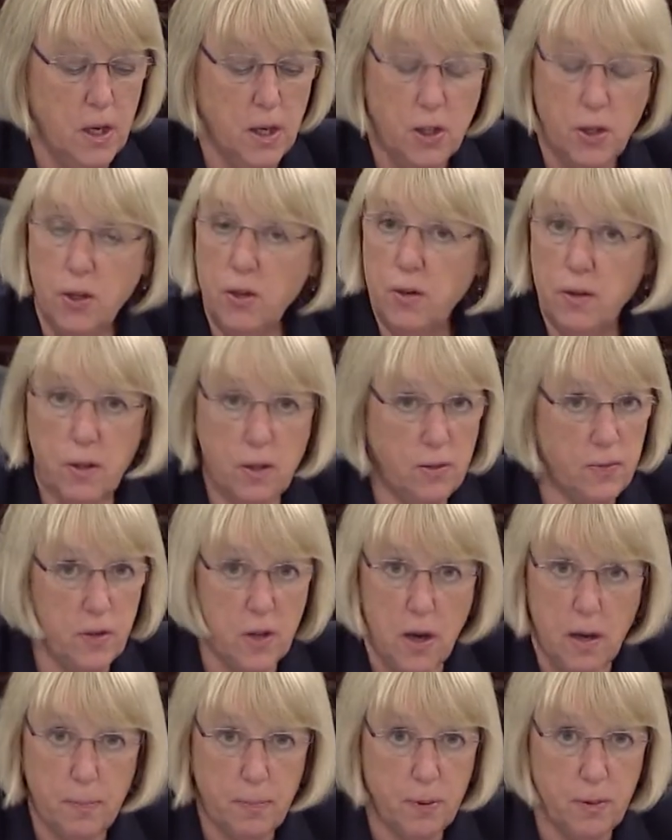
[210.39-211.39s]
You, you've
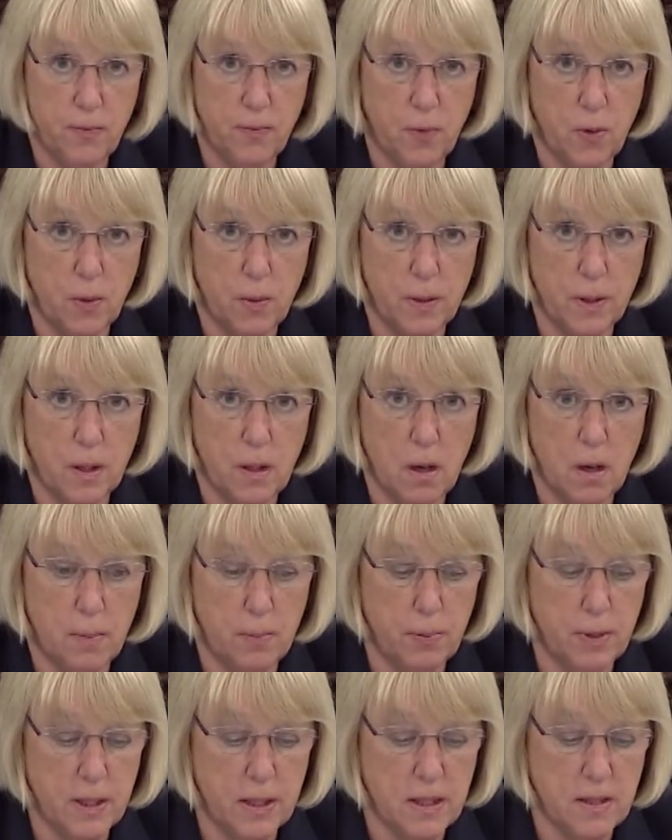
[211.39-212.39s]
not put forward a
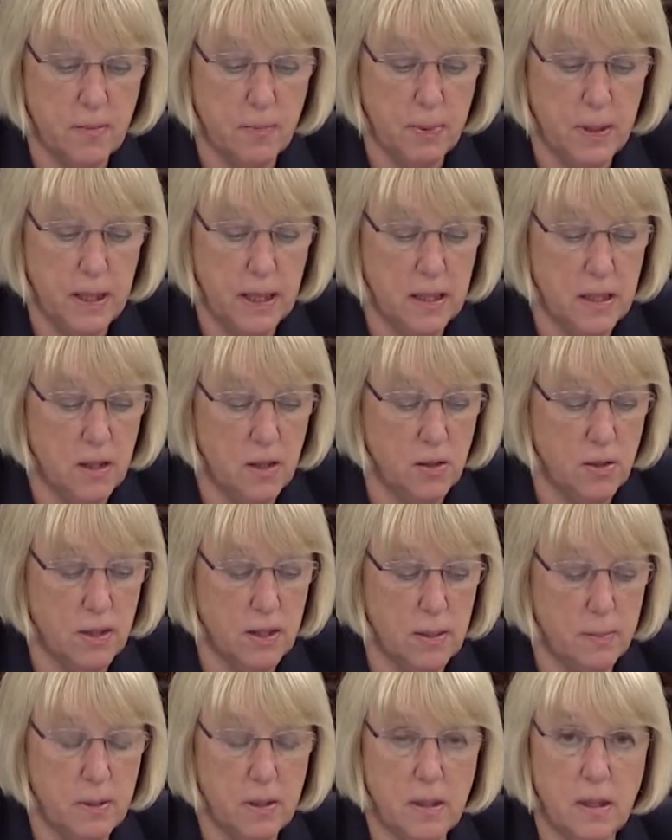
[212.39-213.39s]
comprehensive plan to do
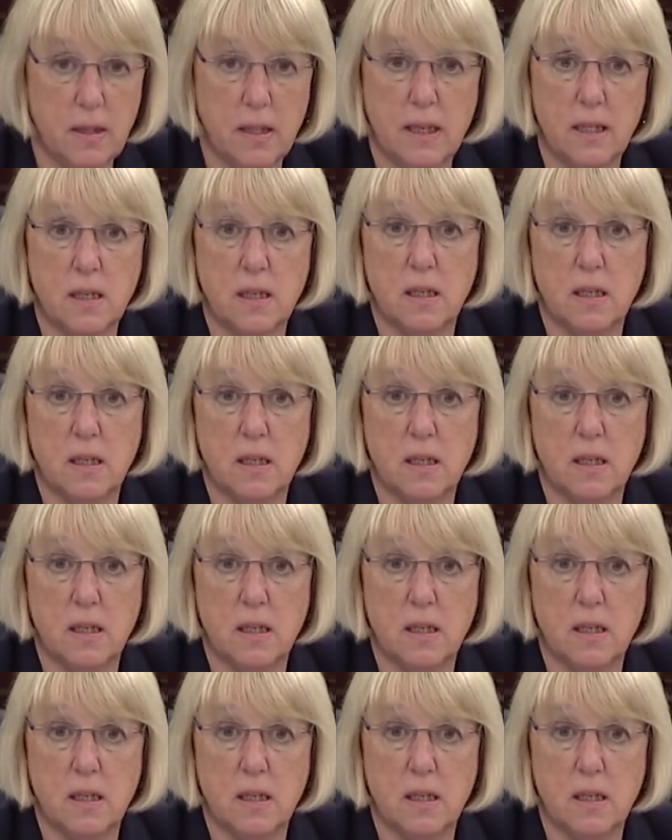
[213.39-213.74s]
some of the things